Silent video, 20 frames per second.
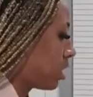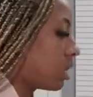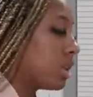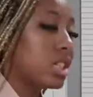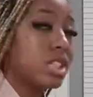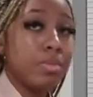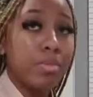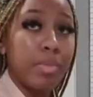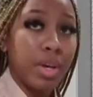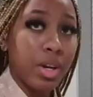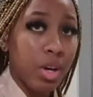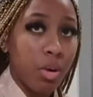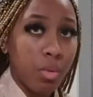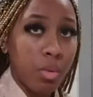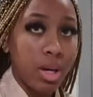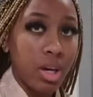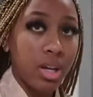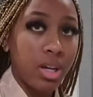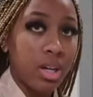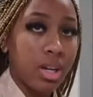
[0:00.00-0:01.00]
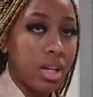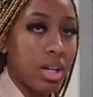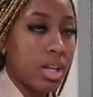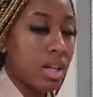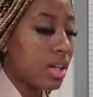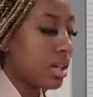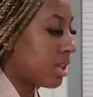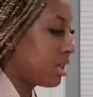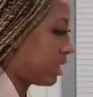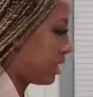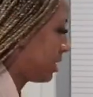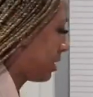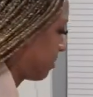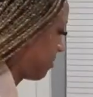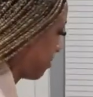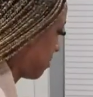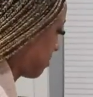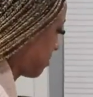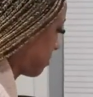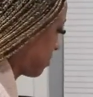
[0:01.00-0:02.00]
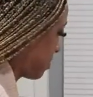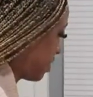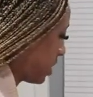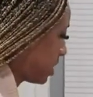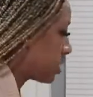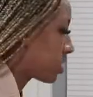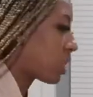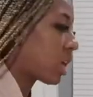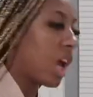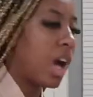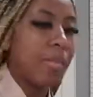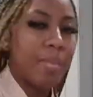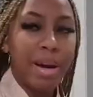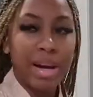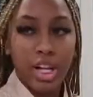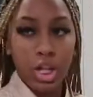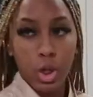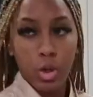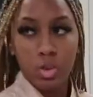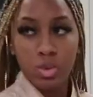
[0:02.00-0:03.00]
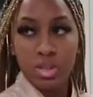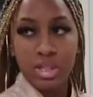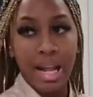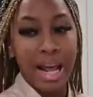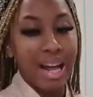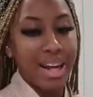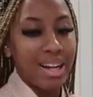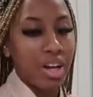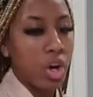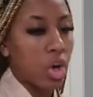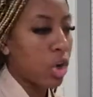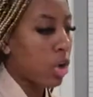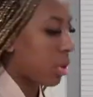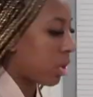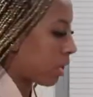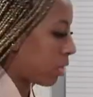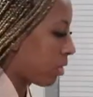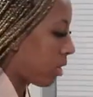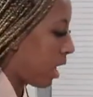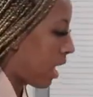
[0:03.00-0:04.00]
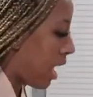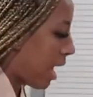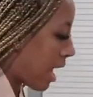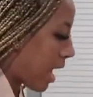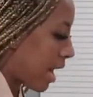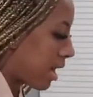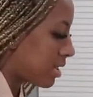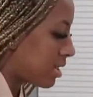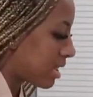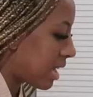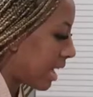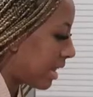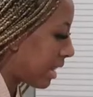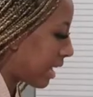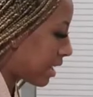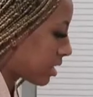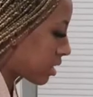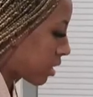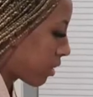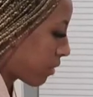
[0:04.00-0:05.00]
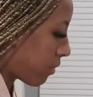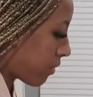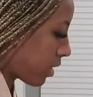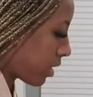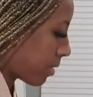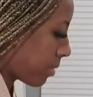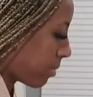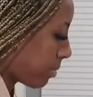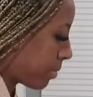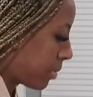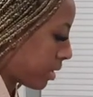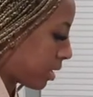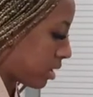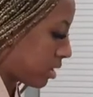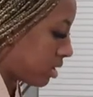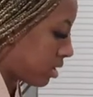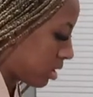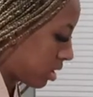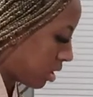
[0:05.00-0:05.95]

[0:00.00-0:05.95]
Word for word: this bigger one is gonna have my clothes not although honestly I think it's gonna fit but